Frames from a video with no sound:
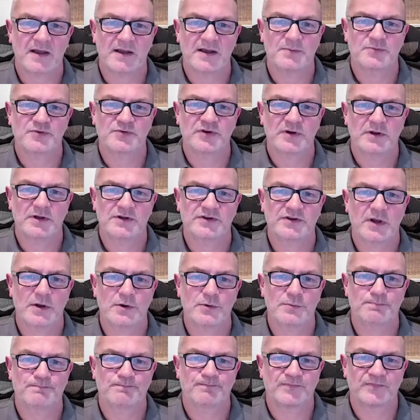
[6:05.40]
absolutely.
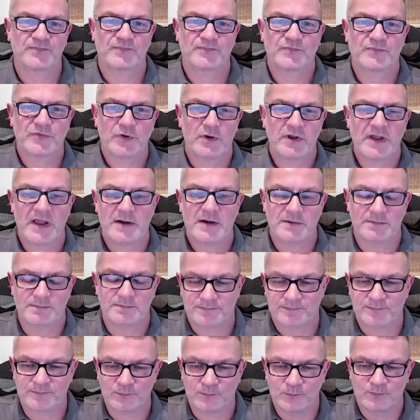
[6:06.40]
So again,
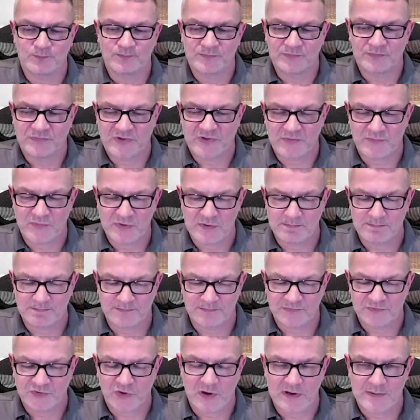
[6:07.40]

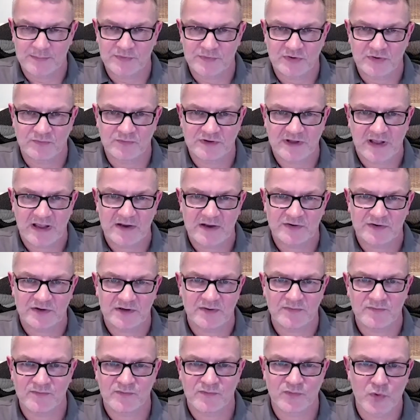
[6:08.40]
different types of data,
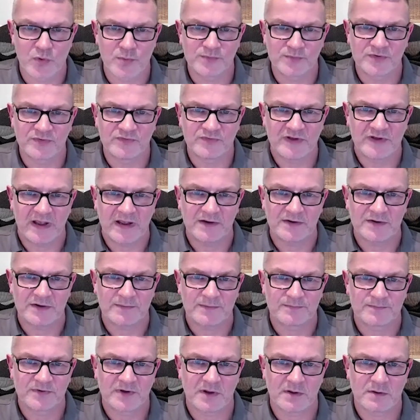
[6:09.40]
different forms of data.
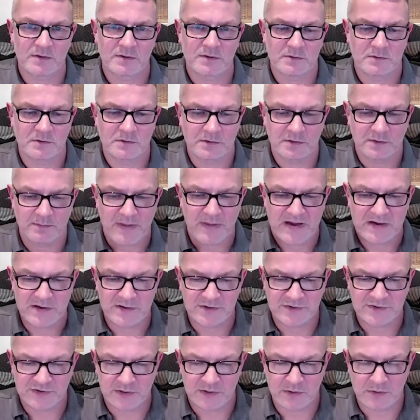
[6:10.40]
So the
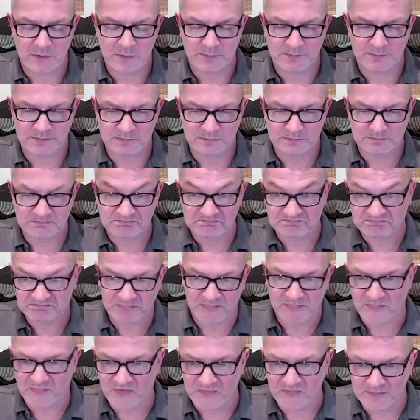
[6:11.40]
main two
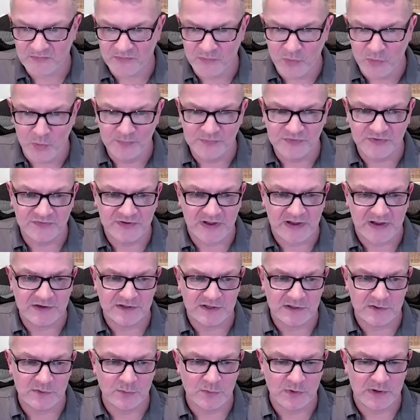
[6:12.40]
forms of
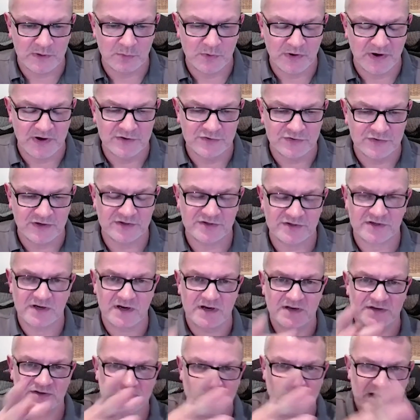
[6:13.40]
data that we're interested in
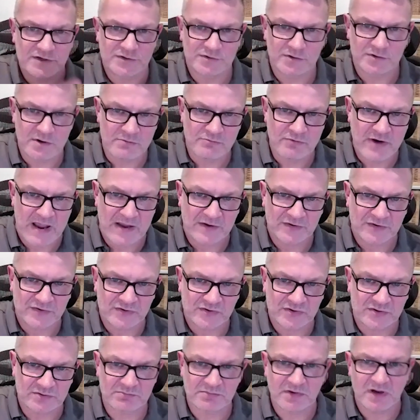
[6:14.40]
is data at
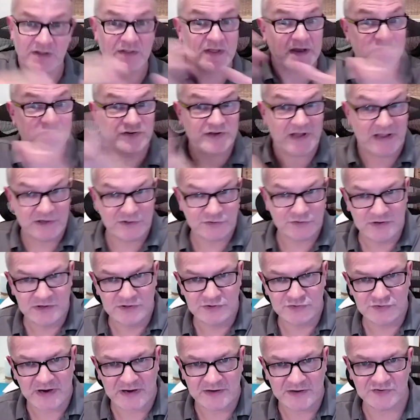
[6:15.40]
rest and then data in
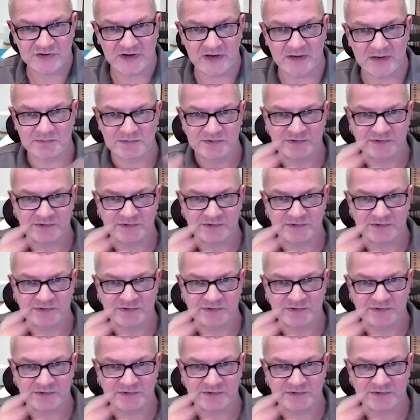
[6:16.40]
transit,